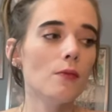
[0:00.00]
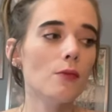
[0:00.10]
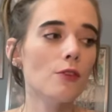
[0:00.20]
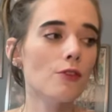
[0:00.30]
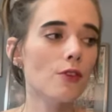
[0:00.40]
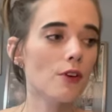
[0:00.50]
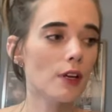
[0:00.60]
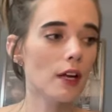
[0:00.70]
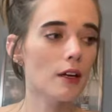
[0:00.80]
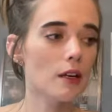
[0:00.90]
before
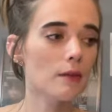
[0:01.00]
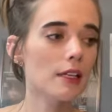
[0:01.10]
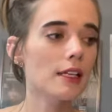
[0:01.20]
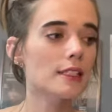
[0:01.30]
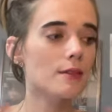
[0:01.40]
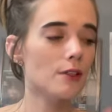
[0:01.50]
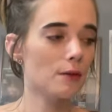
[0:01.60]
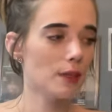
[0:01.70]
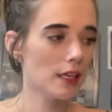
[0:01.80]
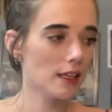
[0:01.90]
we, I mean, I guess I'm going to
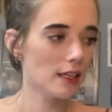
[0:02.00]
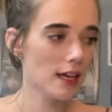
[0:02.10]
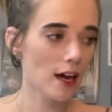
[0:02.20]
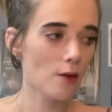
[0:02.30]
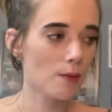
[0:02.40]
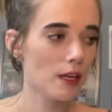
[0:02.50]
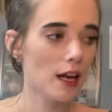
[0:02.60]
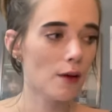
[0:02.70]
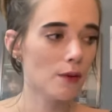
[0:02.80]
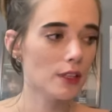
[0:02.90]
begin now, but
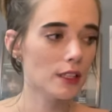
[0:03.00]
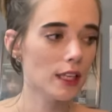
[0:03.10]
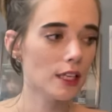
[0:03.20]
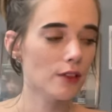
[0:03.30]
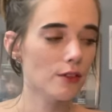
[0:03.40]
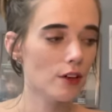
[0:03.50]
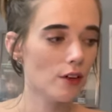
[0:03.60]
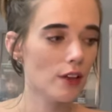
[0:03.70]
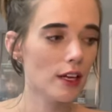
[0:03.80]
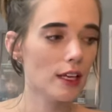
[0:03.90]
I wanted to let you
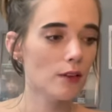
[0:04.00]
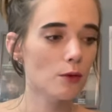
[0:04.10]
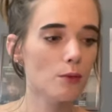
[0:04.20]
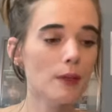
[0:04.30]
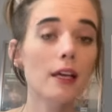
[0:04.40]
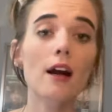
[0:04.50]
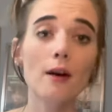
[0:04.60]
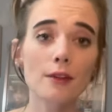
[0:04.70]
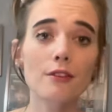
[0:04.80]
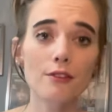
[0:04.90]
know that it will be
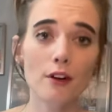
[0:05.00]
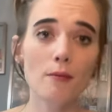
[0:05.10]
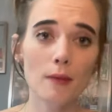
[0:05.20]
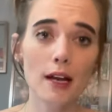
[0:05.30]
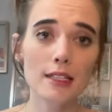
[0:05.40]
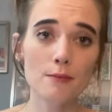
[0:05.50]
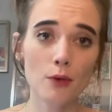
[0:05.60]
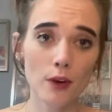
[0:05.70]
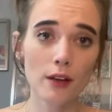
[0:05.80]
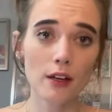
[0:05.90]
coming from my
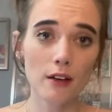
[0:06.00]
point